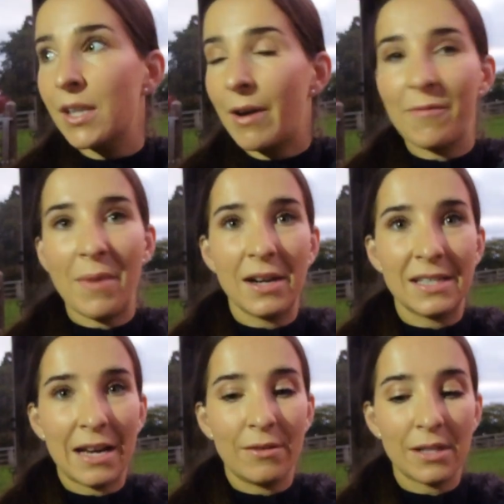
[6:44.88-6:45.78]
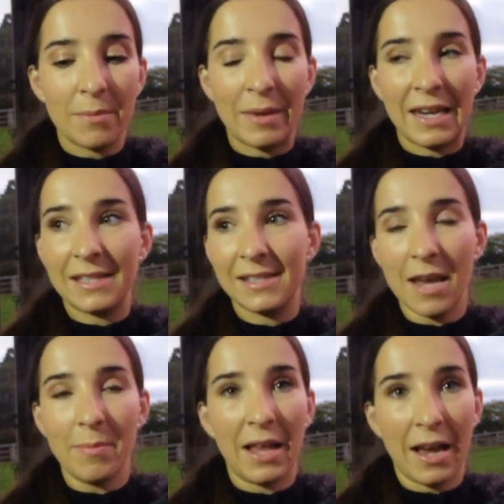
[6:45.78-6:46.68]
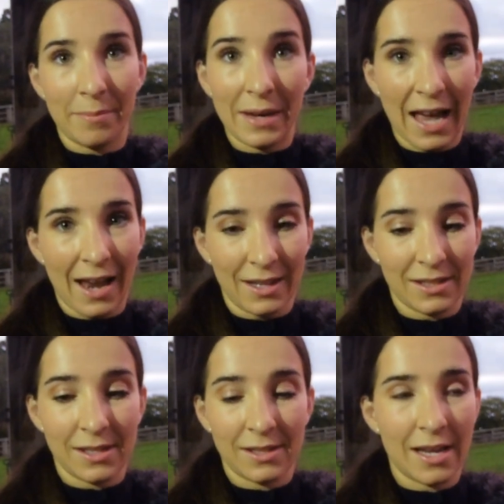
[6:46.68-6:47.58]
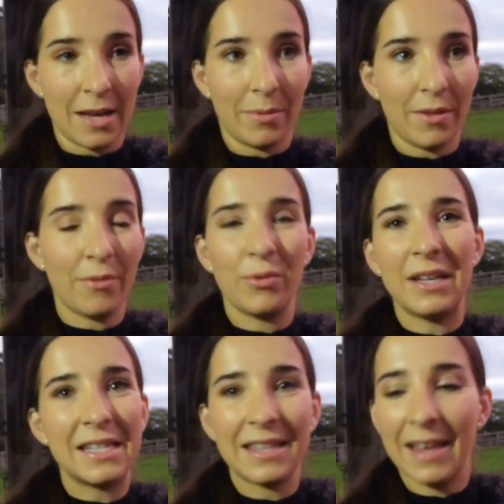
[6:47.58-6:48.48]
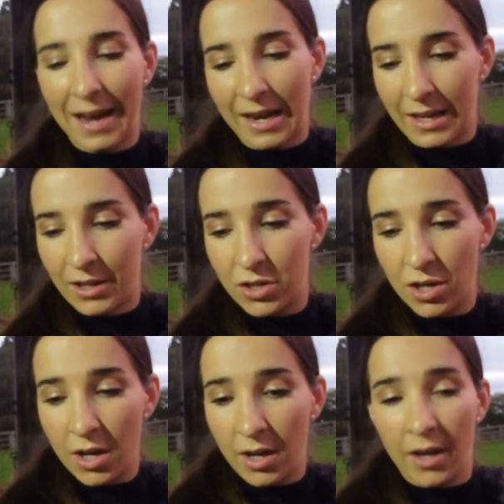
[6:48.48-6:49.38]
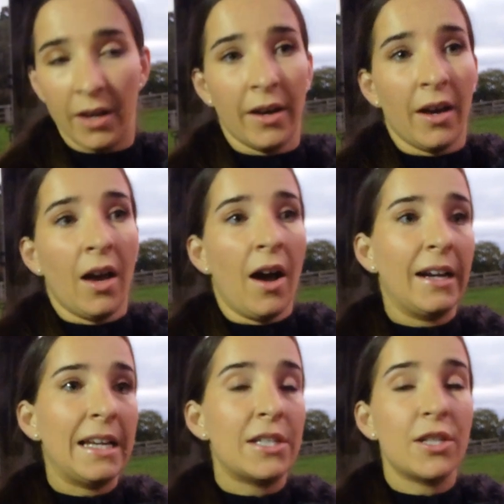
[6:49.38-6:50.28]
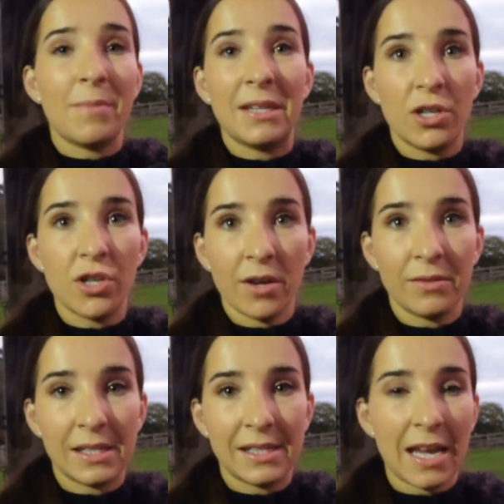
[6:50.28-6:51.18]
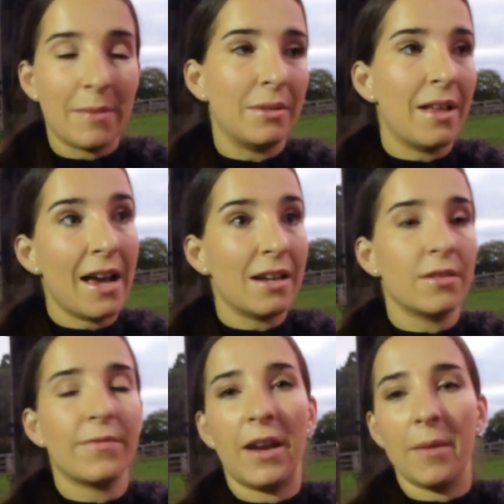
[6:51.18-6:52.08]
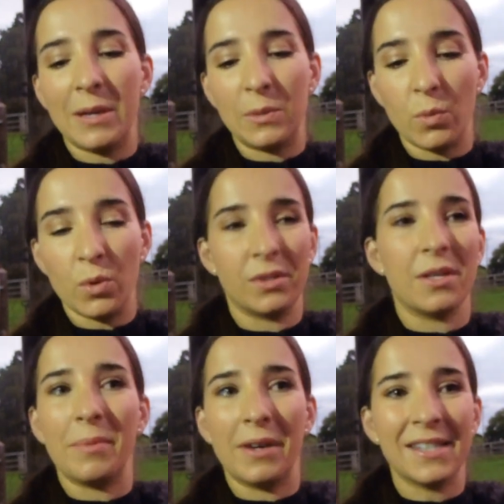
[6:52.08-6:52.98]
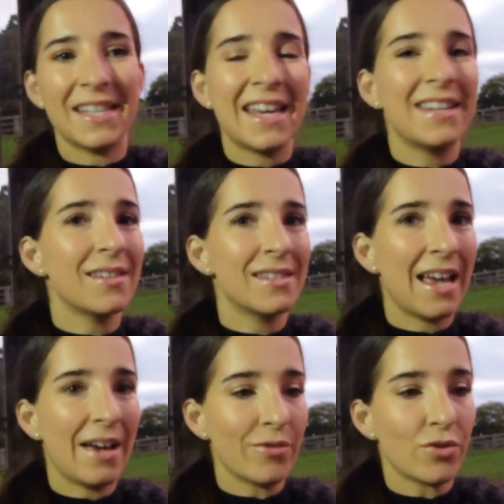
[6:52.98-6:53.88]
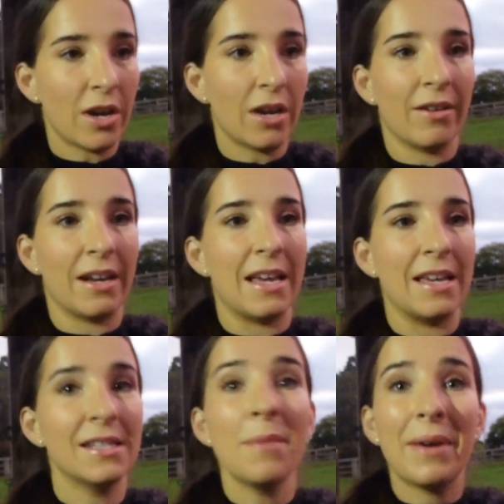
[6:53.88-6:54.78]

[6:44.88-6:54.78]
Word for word: So I've mucked out Billy's stable and McAlister's stable. They're all eating their haylage. I need to do Mr Jones's stable and fill up his water because he doesn't have a drinker in his.